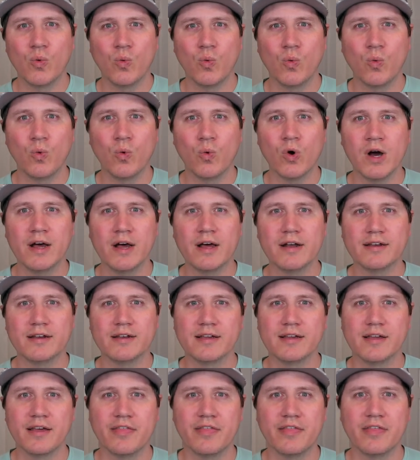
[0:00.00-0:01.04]
what
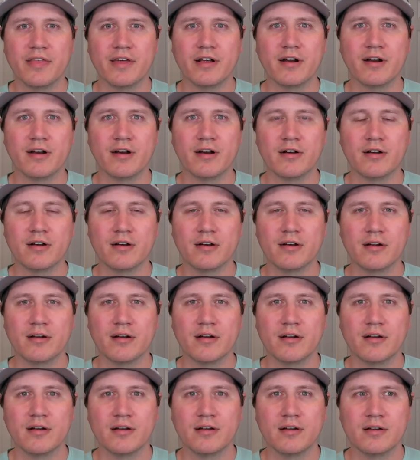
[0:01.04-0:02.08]
their
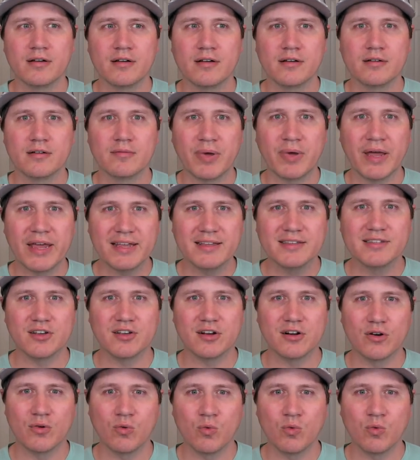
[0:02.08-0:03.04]
pains are.